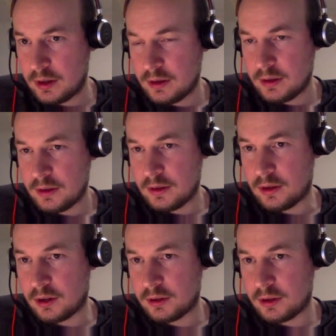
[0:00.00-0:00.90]

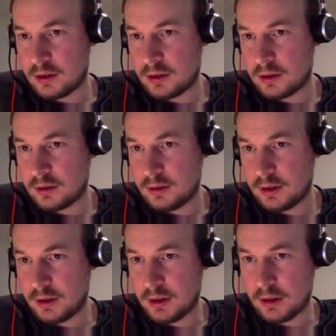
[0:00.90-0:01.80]
Starter,
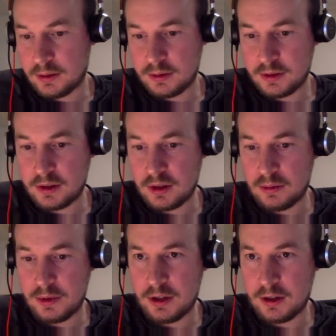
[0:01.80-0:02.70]
this is gonna
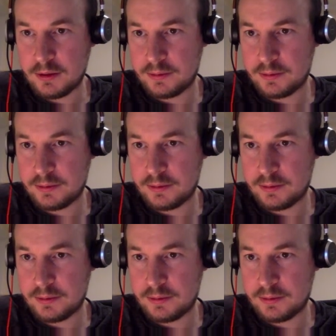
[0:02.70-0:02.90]
be